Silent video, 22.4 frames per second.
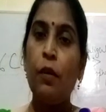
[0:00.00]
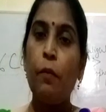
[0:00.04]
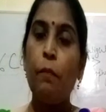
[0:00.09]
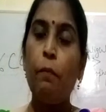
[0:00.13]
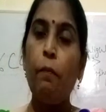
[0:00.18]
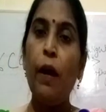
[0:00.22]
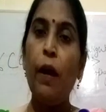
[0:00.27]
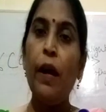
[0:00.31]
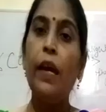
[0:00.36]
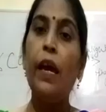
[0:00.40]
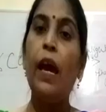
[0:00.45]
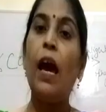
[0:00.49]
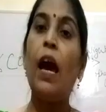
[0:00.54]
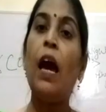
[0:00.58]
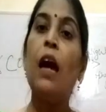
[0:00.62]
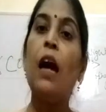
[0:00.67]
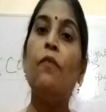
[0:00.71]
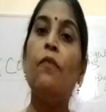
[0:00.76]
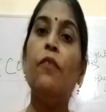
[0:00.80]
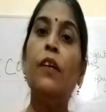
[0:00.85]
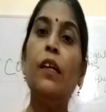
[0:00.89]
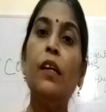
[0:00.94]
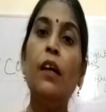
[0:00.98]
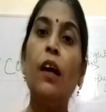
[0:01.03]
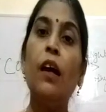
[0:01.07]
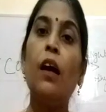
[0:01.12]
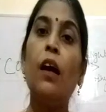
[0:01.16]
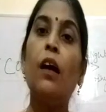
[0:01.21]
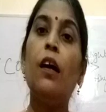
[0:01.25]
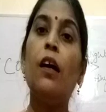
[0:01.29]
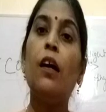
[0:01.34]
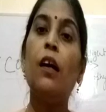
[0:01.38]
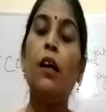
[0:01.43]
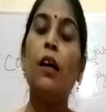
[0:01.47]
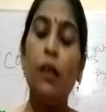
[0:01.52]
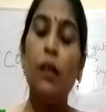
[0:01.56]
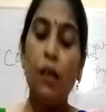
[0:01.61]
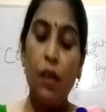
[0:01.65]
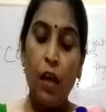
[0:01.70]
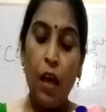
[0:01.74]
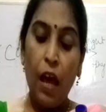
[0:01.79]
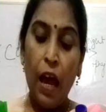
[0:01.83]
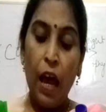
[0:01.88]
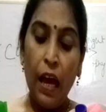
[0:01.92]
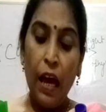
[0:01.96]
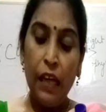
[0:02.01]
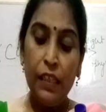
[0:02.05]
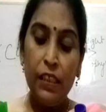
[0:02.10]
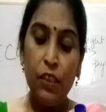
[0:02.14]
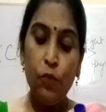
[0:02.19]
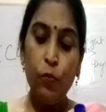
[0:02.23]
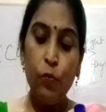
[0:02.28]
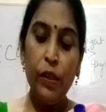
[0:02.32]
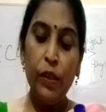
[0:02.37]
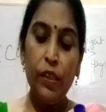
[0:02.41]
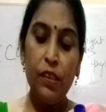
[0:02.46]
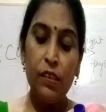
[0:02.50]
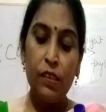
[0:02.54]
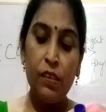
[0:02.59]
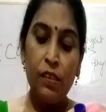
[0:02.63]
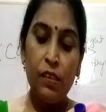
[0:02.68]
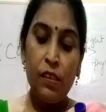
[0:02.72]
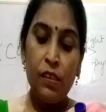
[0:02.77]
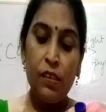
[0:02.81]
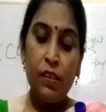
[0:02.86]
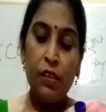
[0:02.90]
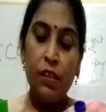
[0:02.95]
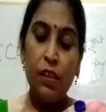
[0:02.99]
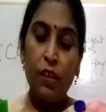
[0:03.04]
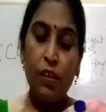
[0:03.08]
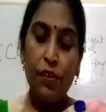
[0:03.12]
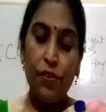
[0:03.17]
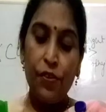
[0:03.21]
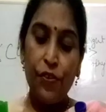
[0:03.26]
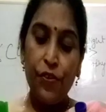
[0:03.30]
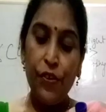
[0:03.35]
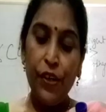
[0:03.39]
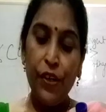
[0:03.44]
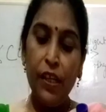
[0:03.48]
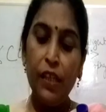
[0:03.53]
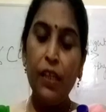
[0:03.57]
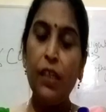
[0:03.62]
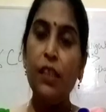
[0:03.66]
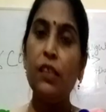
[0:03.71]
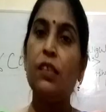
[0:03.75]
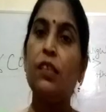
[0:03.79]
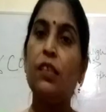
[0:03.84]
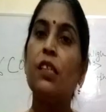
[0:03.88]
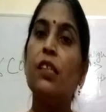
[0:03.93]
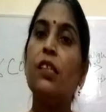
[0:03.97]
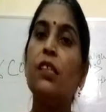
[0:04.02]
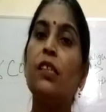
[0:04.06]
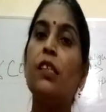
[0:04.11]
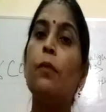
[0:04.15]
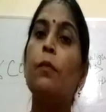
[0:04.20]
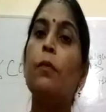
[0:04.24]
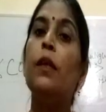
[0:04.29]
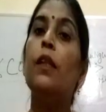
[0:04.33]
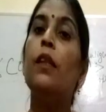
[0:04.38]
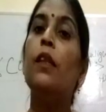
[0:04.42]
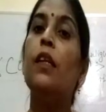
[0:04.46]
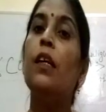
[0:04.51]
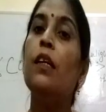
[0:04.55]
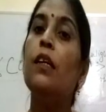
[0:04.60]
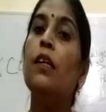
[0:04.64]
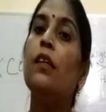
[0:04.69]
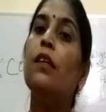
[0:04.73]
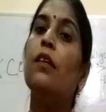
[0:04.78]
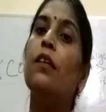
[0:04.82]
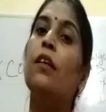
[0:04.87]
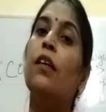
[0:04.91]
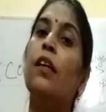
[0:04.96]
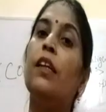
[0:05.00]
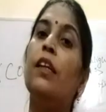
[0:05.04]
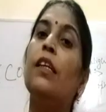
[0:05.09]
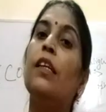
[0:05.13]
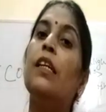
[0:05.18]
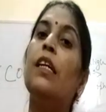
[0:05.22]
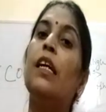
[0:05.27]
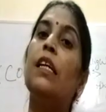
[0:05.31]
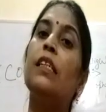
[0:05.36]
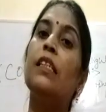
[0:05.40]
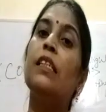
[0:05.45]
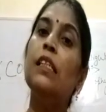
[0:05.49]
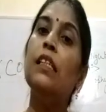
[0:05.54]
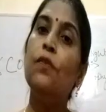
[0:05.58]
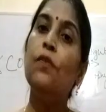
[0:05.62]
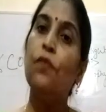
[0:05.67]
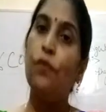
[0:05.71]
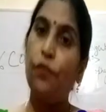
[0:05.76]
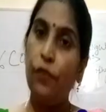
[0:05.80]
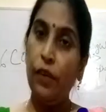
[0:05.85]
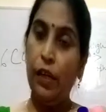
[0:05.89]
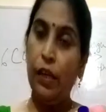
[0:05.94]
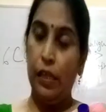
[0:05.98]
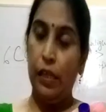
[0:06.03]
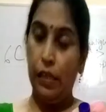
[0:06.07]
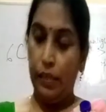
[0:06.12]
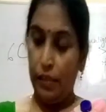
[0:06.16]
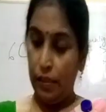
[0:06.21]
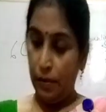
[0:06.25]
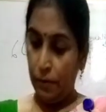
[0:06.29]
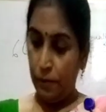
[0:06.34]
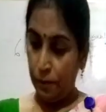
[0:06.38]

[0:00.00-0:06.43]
by having a adequate drainage system in the irrigated field.